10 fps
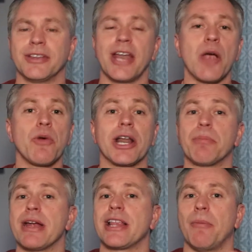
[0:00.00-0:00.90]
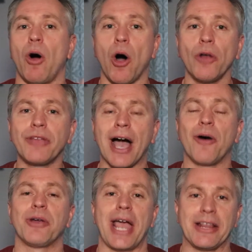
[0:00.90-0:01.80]
Today we're going to break them all
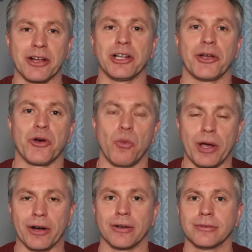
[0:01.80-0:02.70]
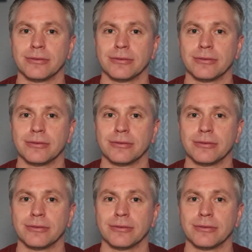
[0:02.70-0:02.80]
down and declare a winner.